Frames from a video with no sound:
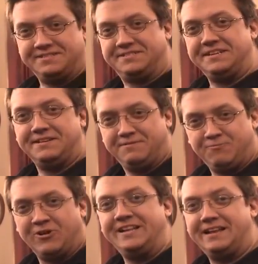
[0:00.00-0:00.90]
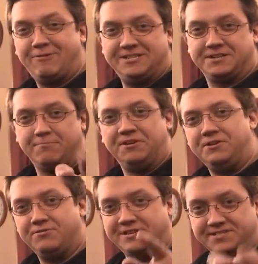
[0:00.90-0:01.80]
See when Deadweight's coming to
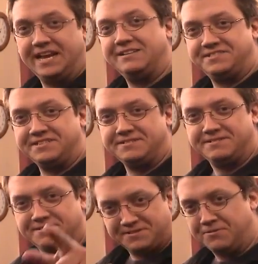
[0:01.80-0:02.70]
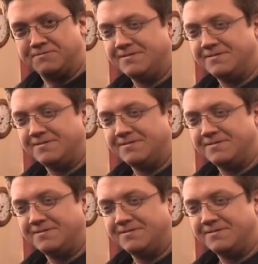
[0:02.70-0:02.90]
you, because you got to see it. So.